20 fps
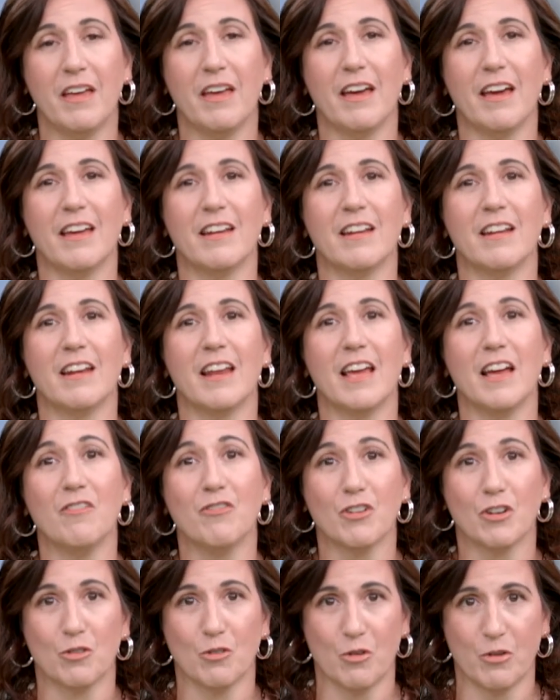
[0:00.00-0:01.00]
and an
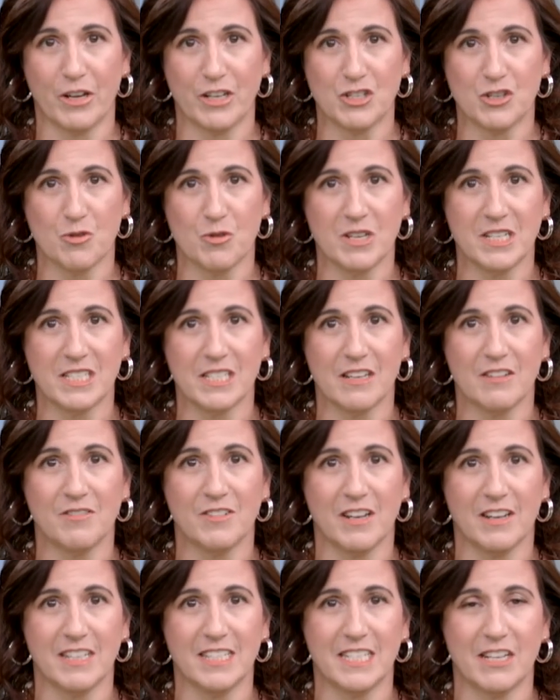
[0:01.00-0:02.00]
ever-growing choice of
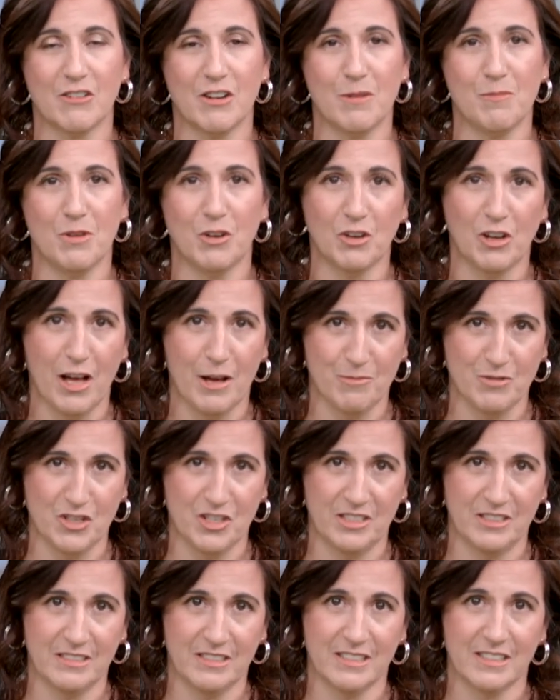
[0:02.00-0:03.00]
non-dairy milk
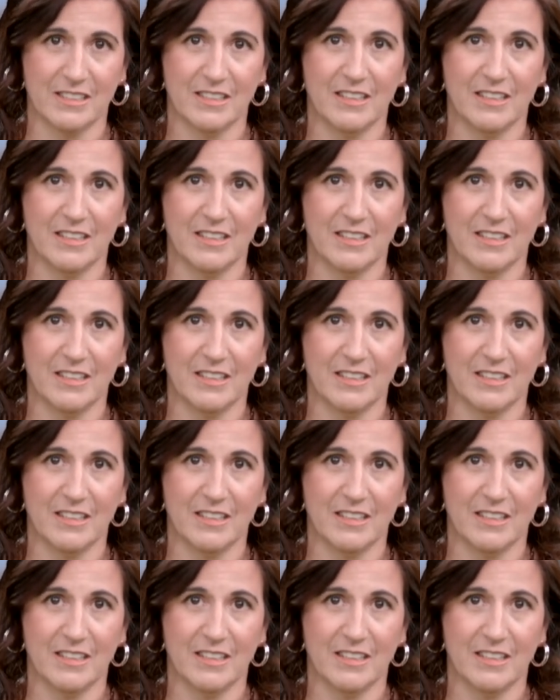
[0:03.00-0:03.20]
options.